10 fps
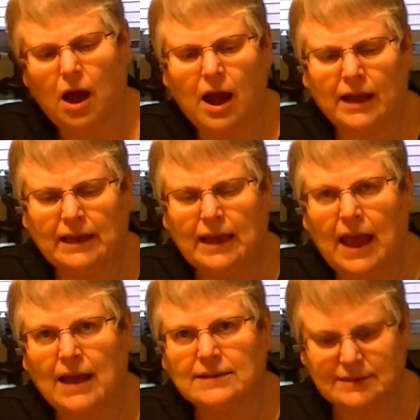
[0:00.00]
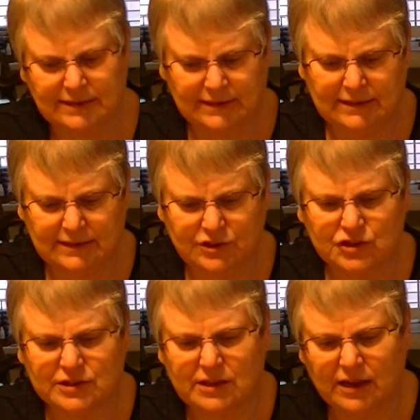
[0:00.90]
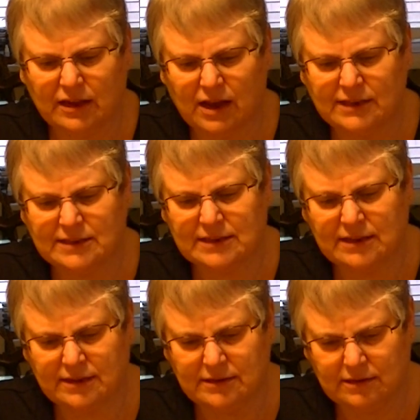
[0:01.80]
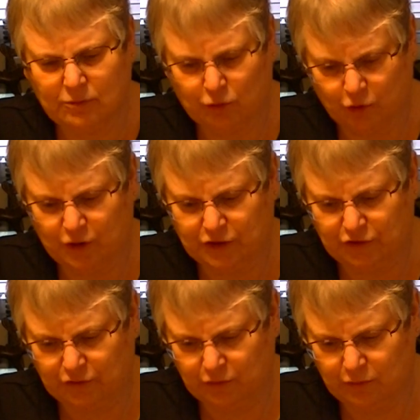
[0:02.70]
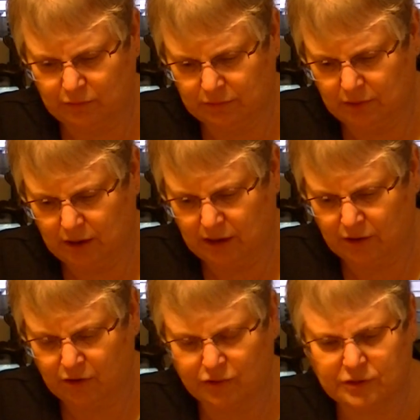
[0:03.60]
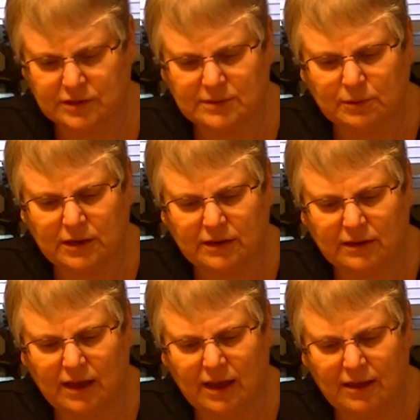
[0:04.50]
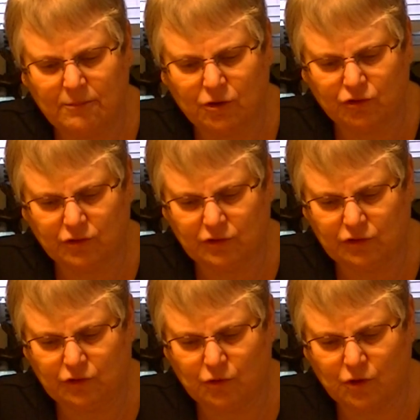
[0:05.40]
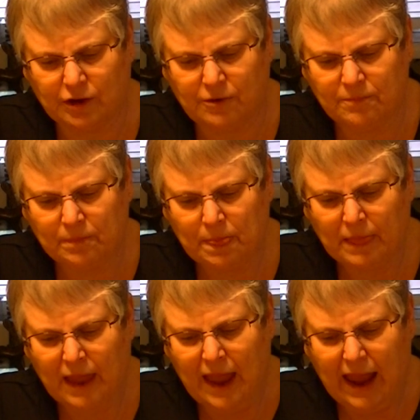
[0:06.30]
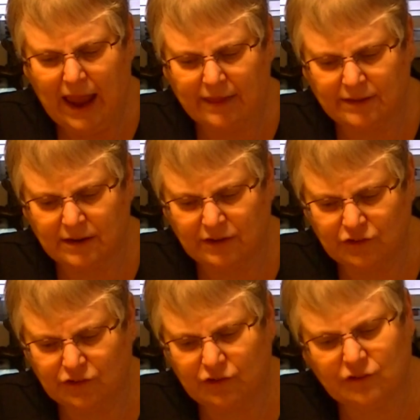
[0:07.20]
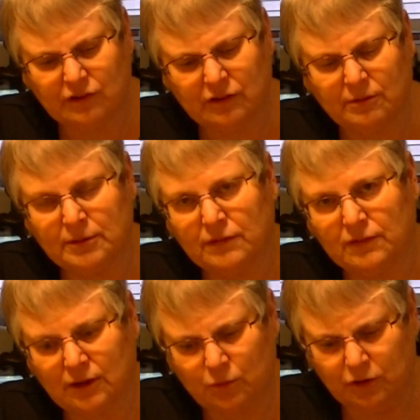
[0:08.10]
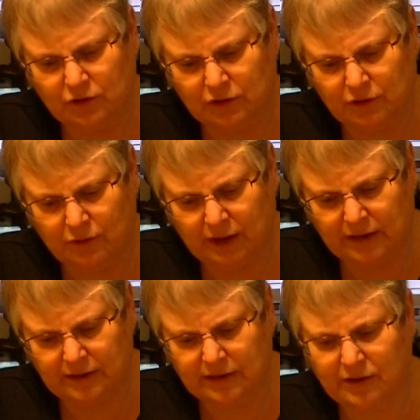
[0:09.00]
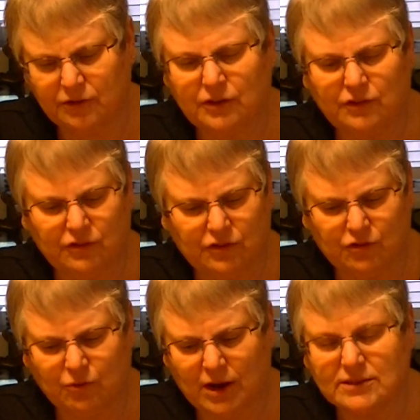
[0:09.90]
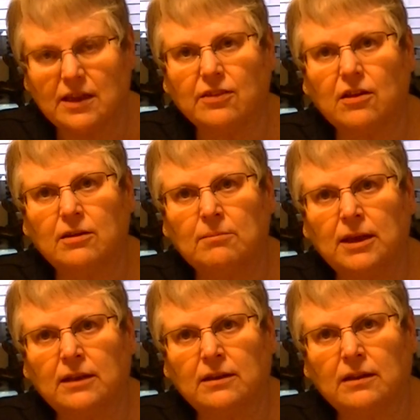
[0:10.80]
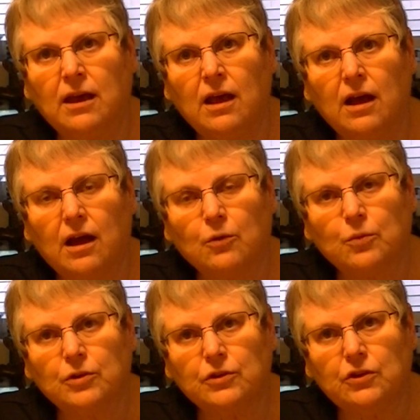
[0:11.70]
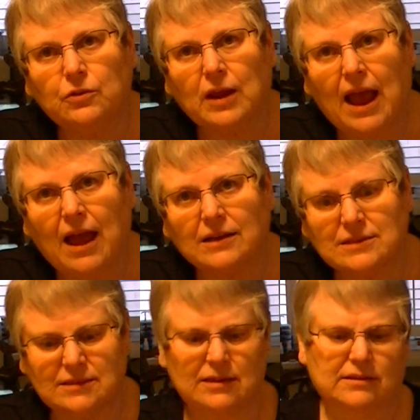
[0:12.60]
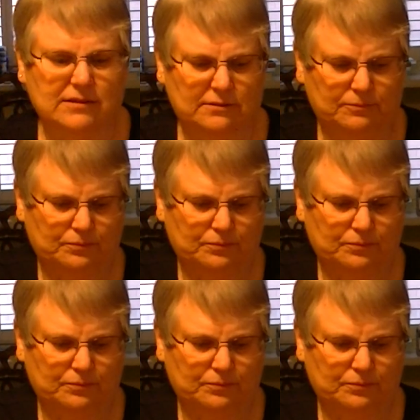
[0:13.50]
I accented it just like I did, we're going to do on our display today, our tutorial. And then I just used a little bit of liquid glue and adhered it to the dress. I thought it made it a real cute accent.